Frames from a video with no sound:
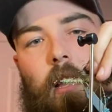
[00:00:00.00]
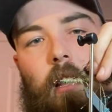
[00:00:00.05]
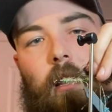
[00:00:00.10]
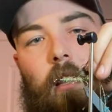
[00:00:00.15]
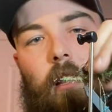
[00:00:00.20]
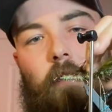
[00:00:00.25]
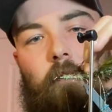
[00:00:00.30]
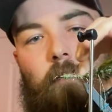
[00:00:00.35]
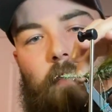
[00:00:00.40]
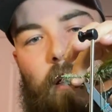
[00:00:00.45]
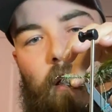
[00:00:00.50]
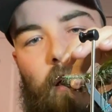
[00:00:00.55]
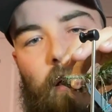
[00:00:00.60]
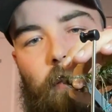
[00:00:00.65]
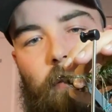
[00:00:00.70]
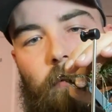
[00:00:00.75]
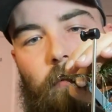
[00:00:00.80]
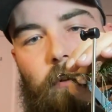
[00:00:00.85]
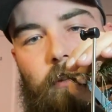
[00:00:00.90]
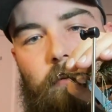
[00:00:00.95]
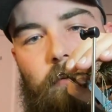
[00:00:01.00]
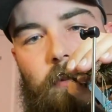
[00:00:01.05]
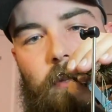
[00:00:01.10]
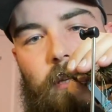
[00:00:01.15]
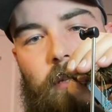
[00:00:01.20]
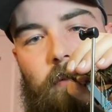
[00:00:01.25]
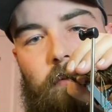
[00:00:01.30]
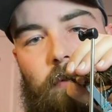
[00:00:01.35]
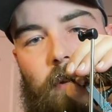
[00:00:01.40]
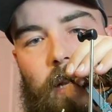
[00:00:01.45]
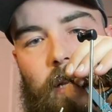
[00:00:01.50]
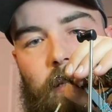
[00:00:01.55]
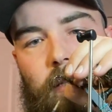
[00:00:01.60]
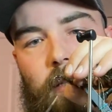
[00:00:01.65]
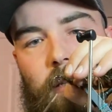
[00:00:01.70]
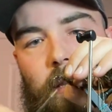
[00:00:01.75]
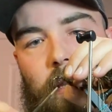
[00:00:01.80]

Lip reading: love my other ones, but this one has